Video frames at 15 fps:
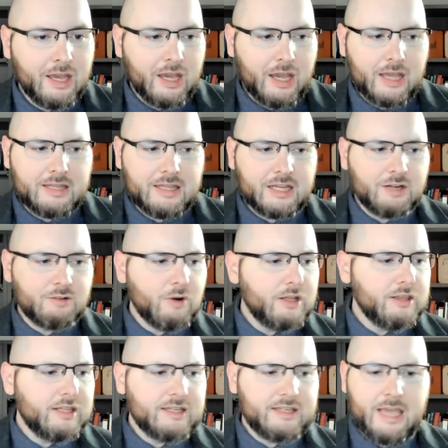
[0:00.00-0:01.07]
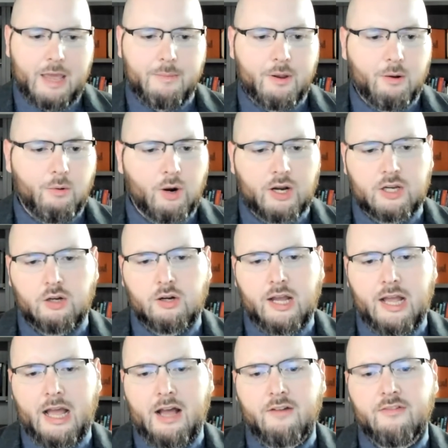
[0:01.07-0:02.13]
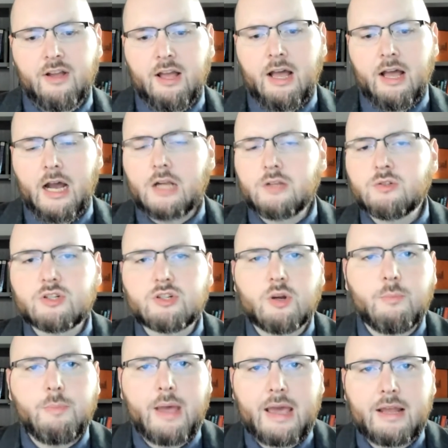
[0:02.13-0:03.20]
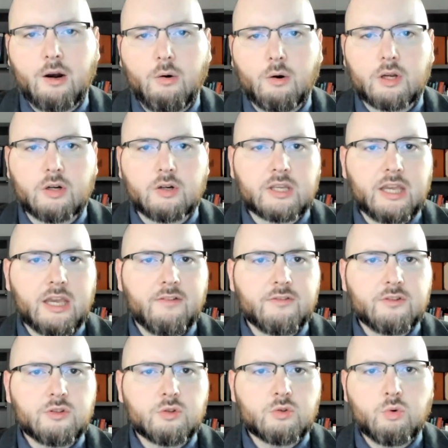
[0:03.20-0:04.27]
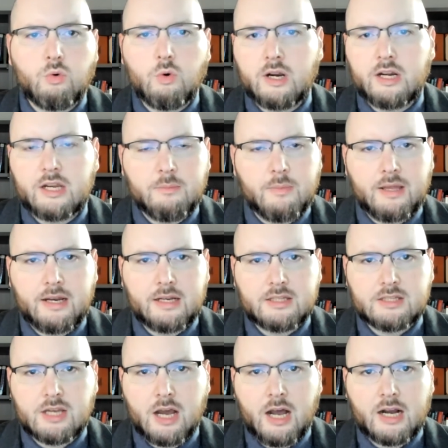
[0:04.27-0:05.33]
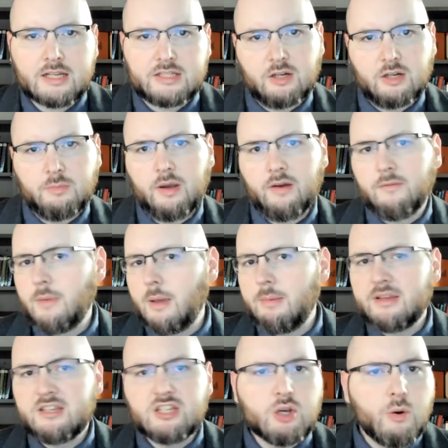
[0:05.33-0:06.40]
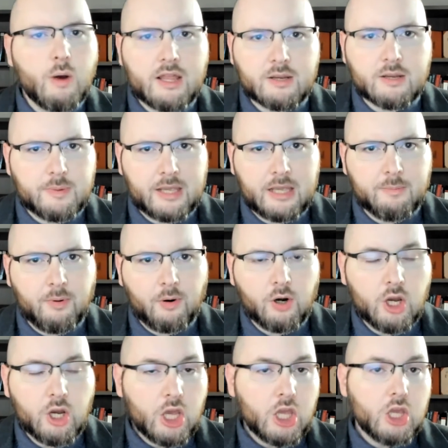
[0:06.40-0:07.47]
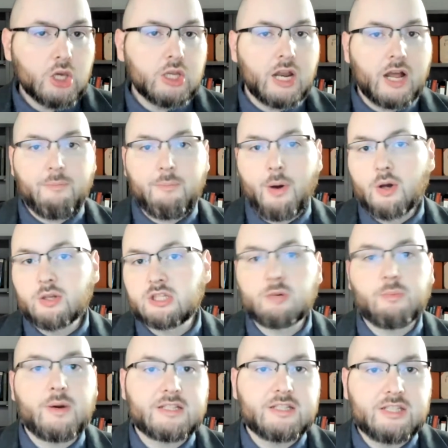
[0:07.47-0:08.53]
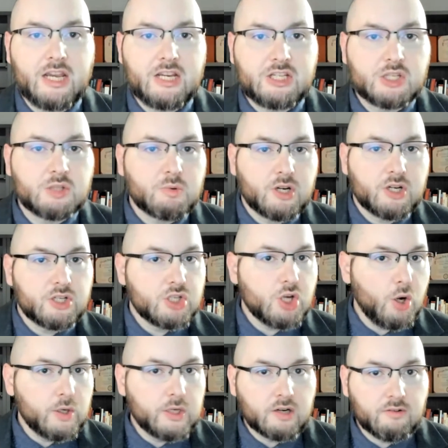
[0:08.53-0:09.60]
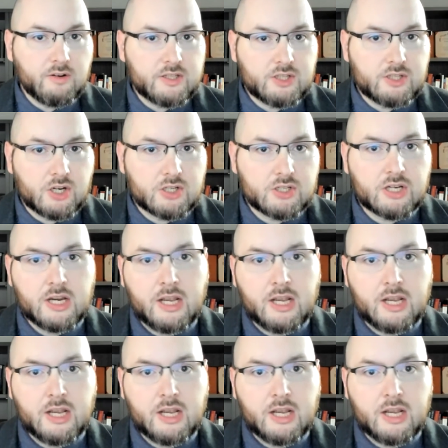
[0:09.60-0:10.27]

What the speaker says: And they can run the gamut where you'll have a traditional panel where you'll give 20-minute talks, you'll be with maybe two other people. You could have poster presentations where you're showing your research